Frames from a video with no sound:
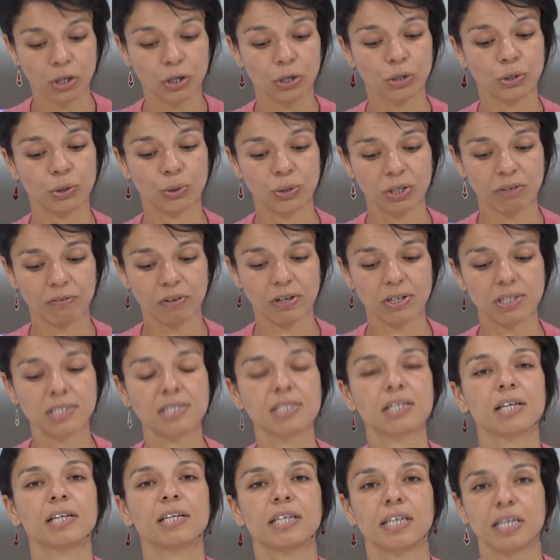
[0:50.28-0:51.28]

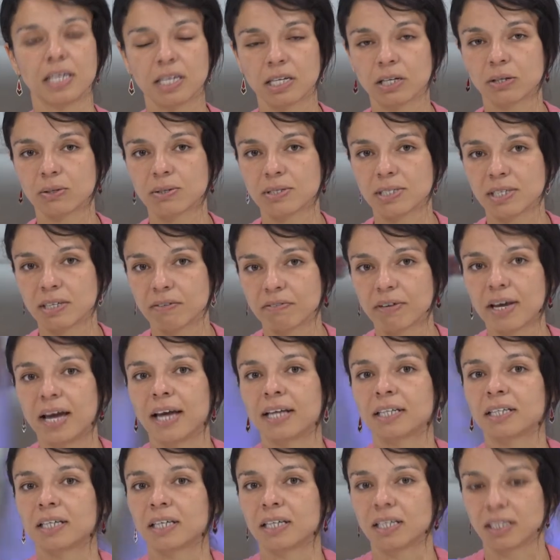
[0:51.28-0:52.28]
Universal, inclusive
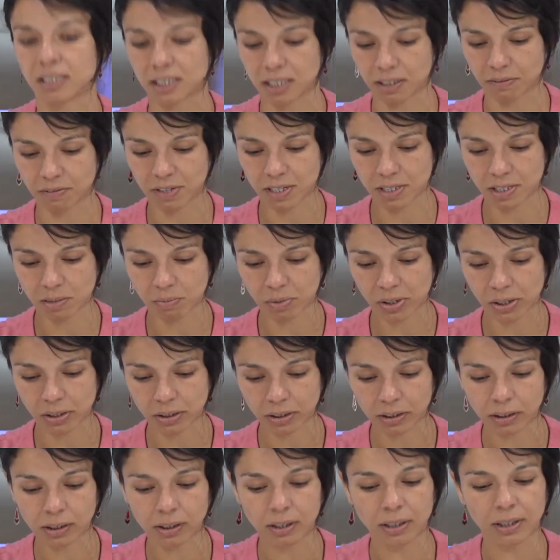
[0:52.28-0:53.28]
and indivisible,
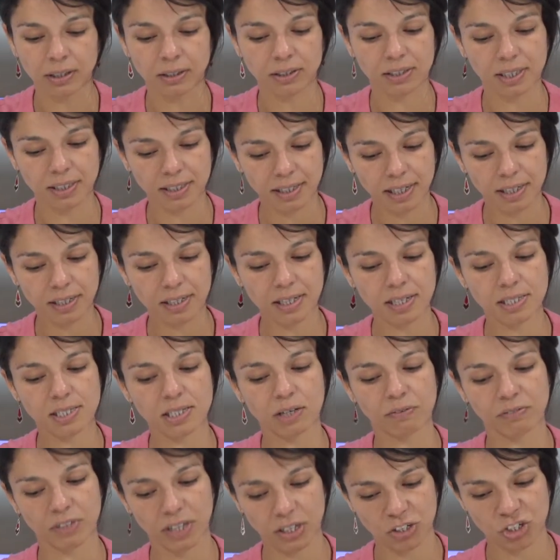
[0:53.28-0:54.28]
the targets
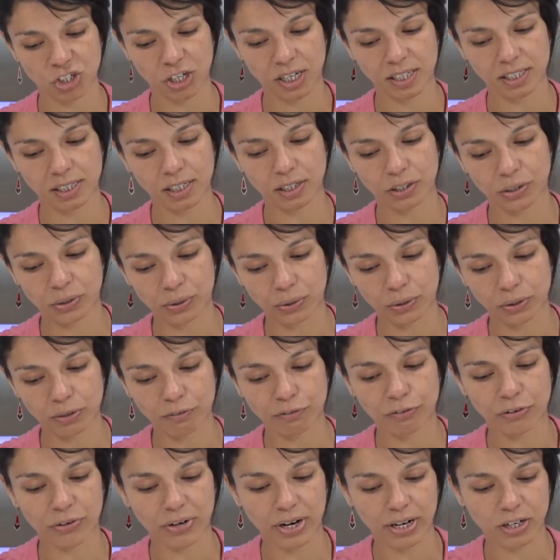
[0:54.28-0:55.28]
of the agenda call
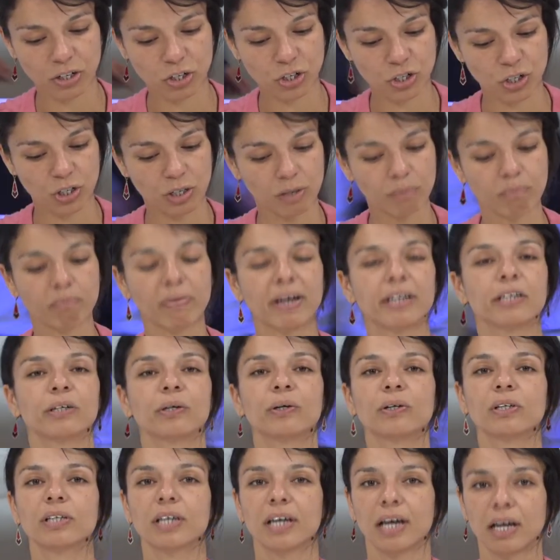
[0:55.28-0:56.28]
for action by
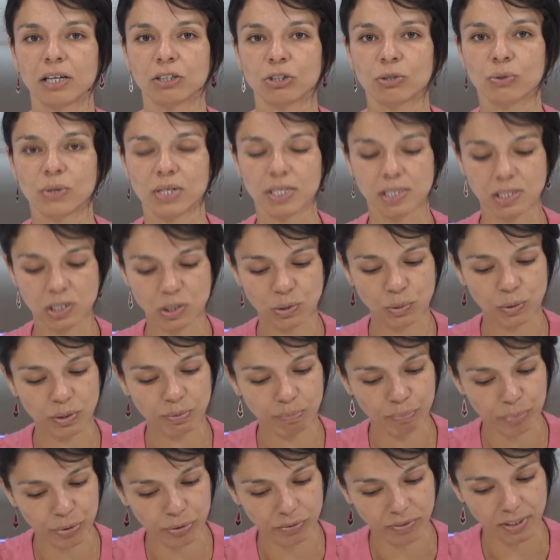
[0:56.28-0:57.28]
all countries to
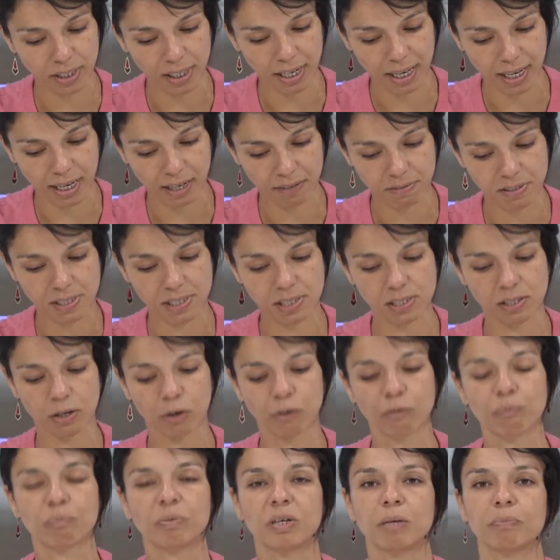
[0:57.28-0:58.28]
improve the lives
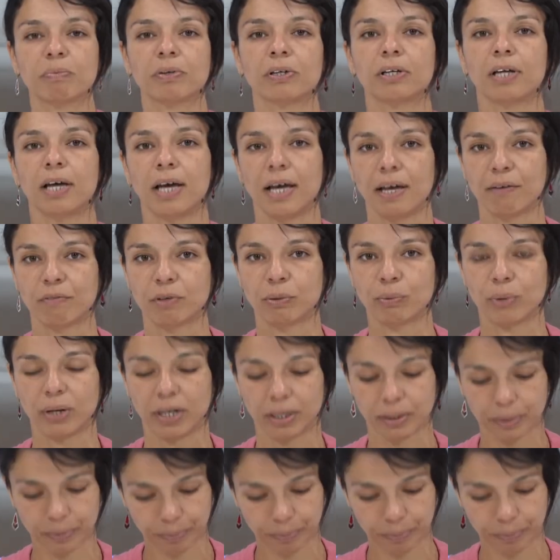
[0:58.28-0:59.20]
of people everywhere.